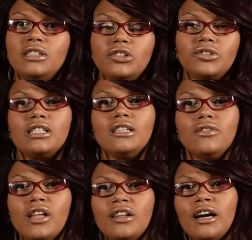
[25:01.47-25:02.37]
There's evil
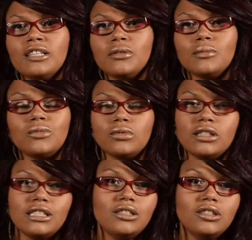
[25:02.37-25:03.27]
that lies with him, and
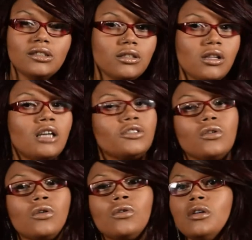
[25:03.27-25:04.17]
really he's just a lost
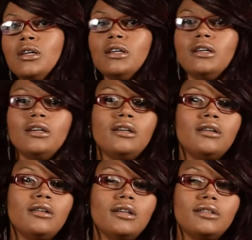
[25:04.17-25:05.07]
soul.
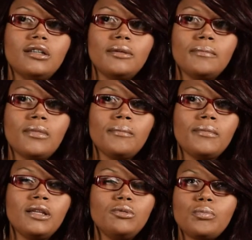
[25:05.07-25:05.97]
And
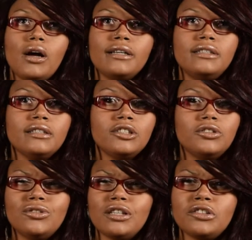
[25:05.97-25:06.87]
he was probably addicted to
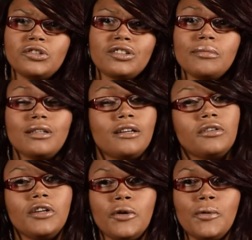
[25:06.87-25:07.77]
drugs or something, I
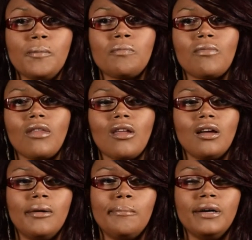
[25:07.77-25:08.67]
don't know.
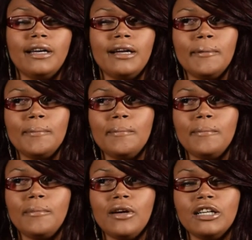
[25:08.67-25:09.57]
But
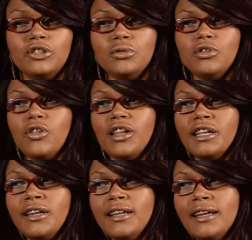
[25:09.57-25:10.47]
I do know that
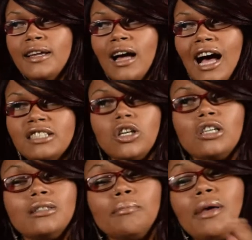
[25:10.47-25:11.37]
I saw
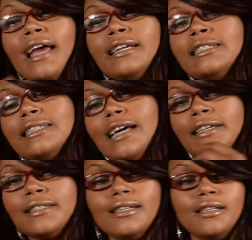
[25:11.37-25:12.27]
some pain in his eyes.